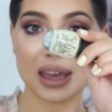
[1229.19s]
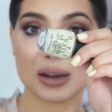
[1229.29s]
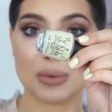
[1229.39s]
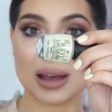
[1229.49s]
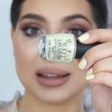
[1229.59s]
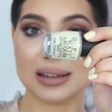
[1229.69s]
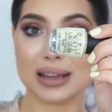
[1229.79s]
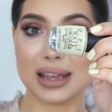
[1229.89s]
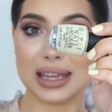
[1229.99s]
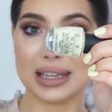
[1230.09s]
the other one
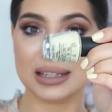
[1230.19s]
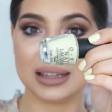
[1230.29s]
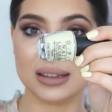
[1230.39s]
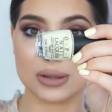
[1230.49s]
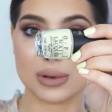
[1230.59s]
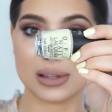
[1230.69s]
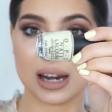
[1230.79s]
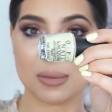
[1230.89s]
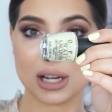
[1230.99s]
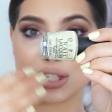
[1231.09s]
is this one
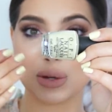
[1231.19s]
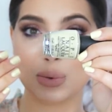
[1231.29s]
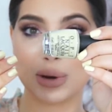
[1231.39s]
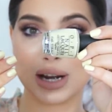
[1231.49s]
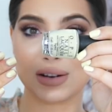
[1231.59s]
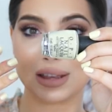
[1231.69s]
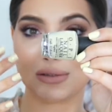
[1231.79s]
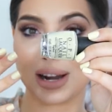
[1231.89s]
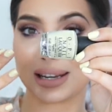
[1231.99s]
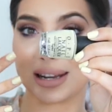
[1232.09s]
that I'm actually wearing
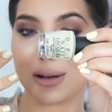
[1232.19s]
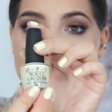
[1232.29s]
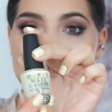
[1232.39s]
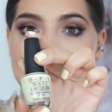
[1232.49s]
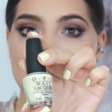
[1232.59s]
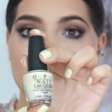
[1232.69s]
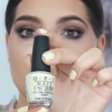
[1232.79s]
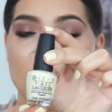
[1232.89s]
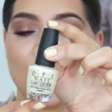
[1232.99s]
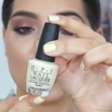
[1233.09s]
right now. This is by
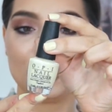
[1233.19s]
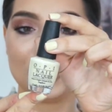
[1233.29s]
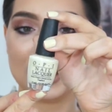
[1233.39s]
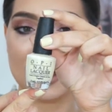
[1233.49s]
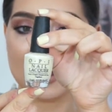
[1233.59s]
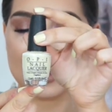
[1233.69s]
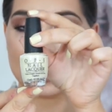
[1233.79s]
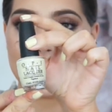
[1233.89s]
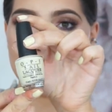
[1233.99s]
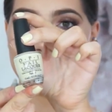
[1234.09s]
OPI,
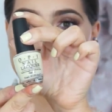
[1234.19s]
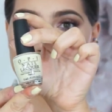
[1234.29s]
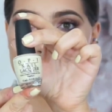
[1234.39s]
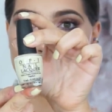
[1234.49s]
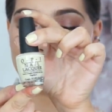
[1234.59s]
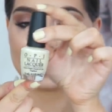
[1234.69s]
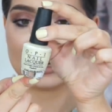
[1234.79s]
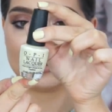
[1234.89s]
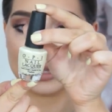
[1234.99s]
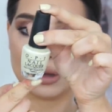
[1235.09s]
and I'll link the
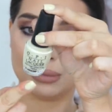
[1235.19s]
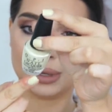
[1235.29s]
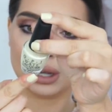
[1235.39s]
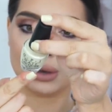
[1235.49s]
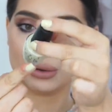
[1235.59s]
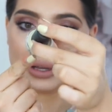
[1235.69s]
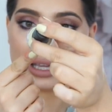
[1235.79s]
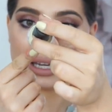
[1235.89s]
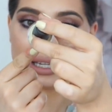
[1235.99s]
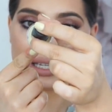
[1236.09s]
name down below.
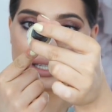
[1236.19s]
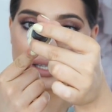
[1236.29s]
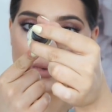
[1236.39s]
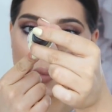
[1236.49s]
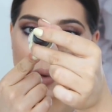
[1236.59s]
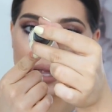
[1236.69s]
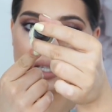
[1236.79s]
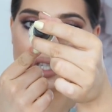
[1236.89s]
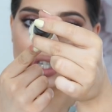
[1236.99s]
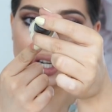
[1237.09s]
It is
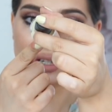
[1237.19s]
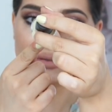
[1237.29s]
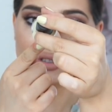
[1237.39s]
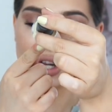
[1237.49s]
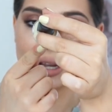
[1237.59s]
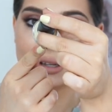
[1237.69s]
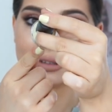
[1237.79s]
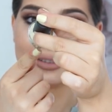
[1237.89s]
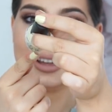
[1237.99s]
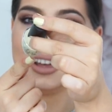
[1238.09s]
One Chick Chick.
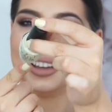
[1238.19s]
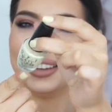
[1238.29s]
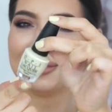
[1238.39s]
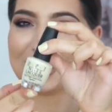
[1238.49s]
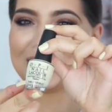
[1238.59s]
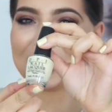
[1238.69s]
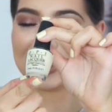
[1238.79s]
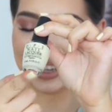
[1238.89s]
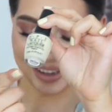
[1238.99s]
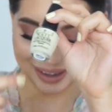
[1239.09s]
One
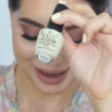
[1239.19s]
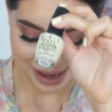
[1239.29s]
Chick Chick.